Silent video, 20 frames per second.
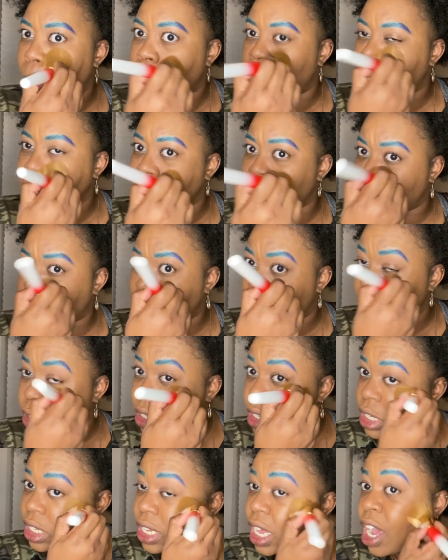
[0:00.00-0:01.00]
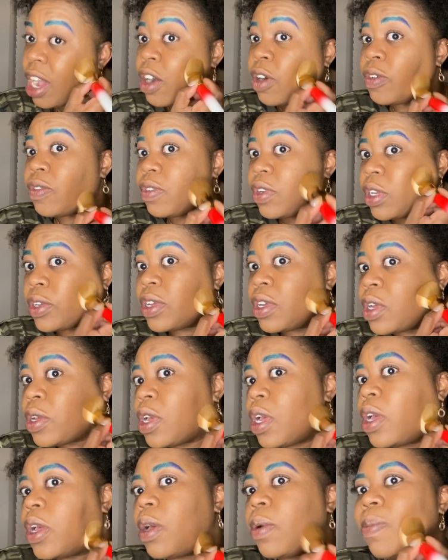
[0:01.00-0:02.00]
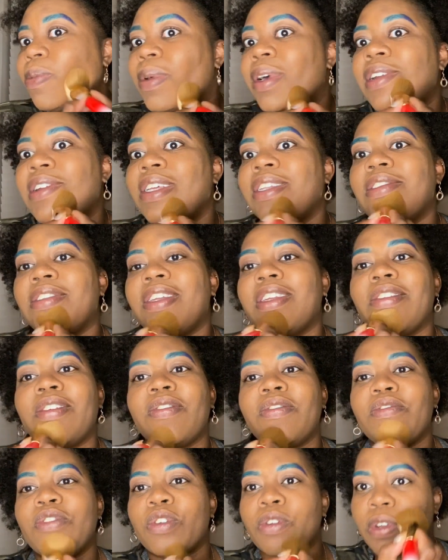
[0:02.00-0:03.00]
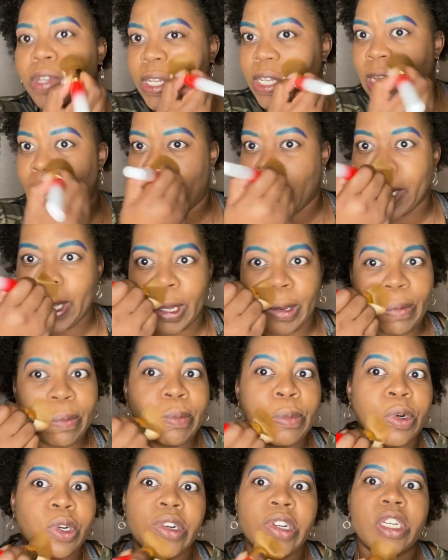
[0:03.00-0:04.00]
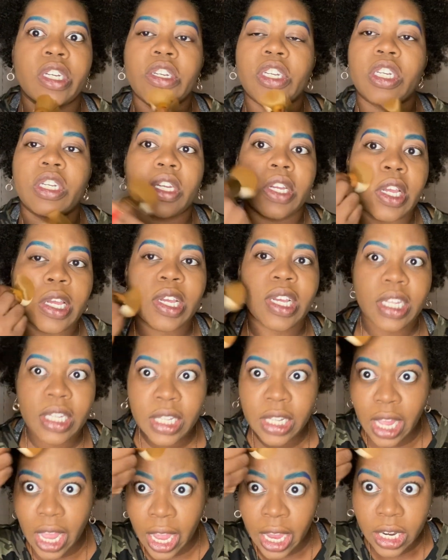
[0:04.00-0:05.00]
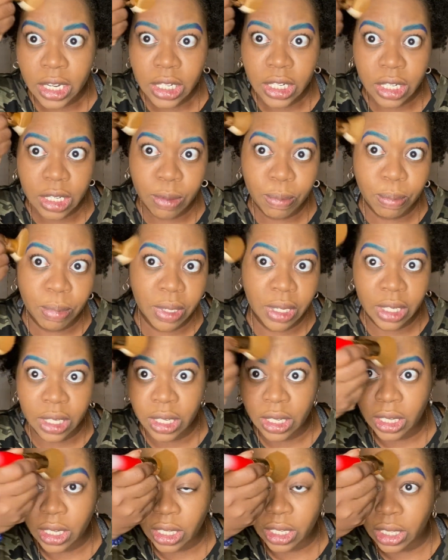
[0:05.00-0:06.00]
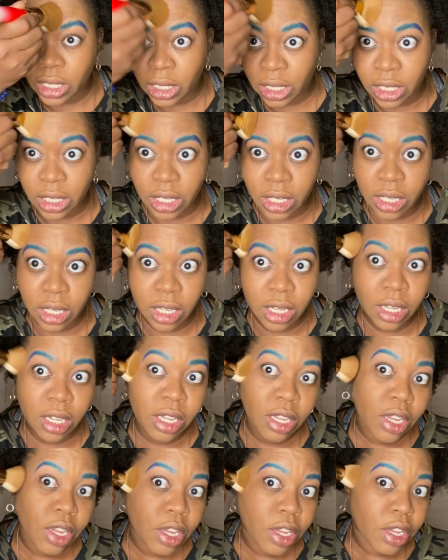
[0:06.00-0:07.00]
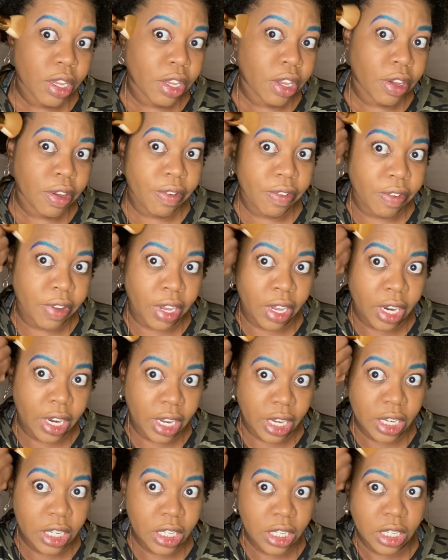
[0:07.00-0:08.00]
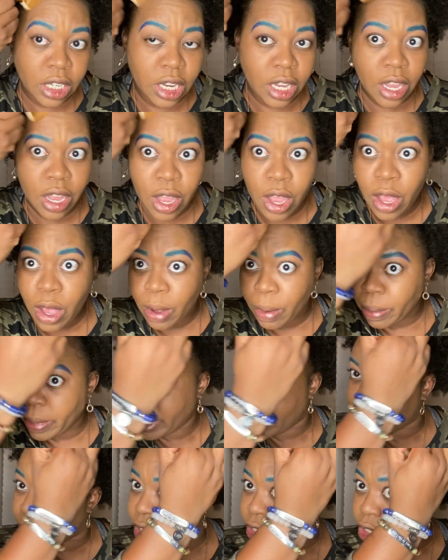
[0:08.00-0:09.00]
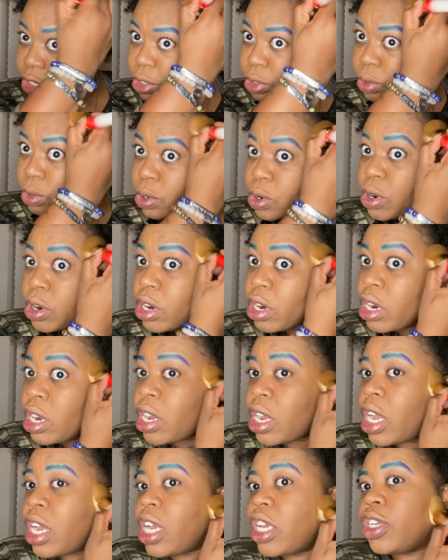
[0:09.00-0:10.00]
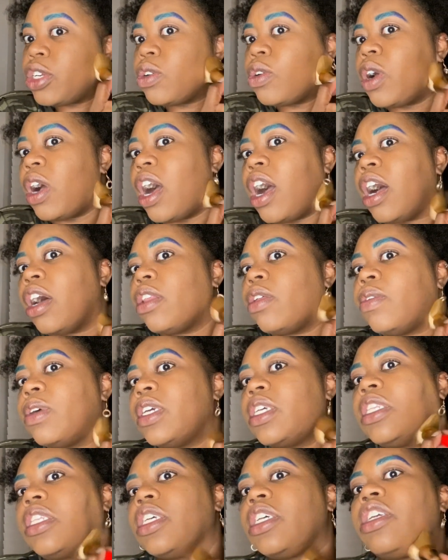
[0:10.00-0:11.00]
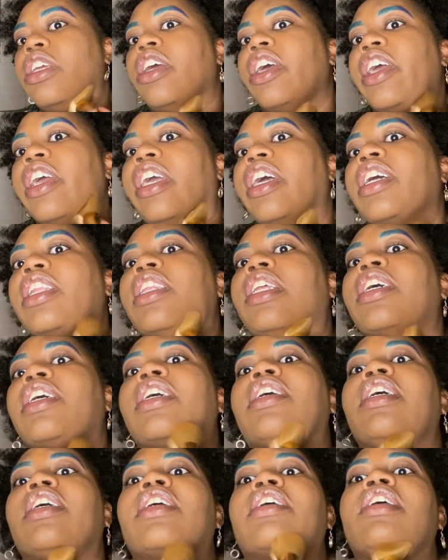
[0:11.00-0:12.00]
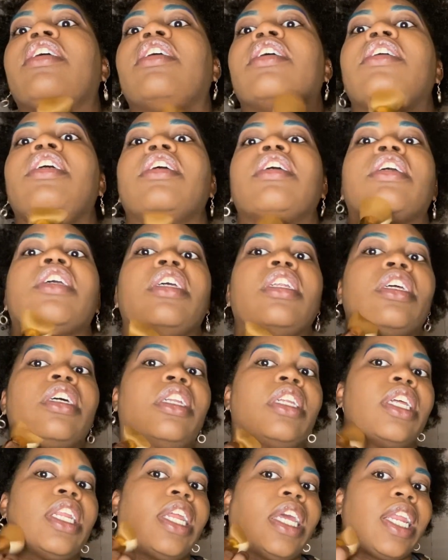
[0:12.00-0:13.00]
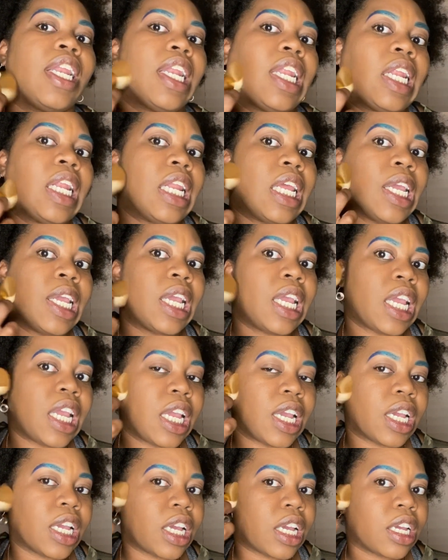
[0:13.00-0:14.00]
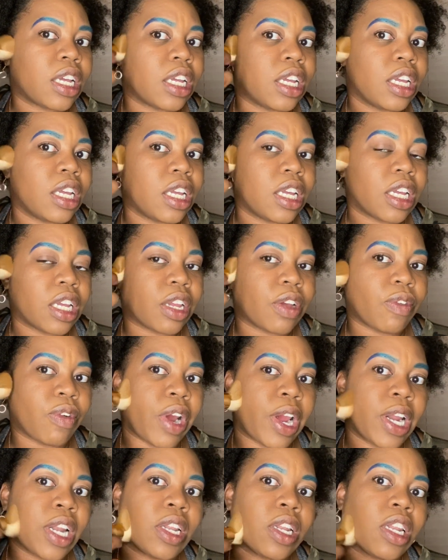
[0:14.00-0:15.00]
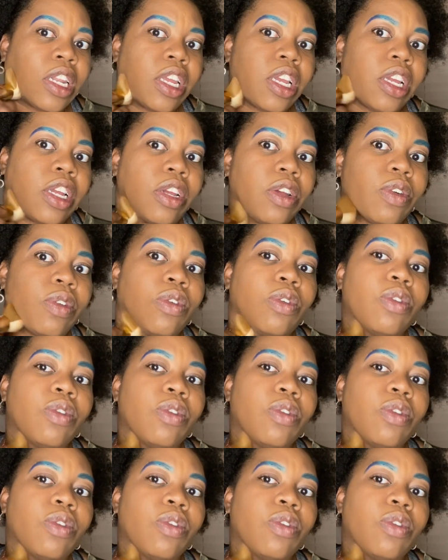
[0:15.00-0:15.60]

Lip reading: still soft, but a stifter, solid brush to actually blend in your foundation. Making sure that you go all the way into your hairline, get under that neck, get right in there.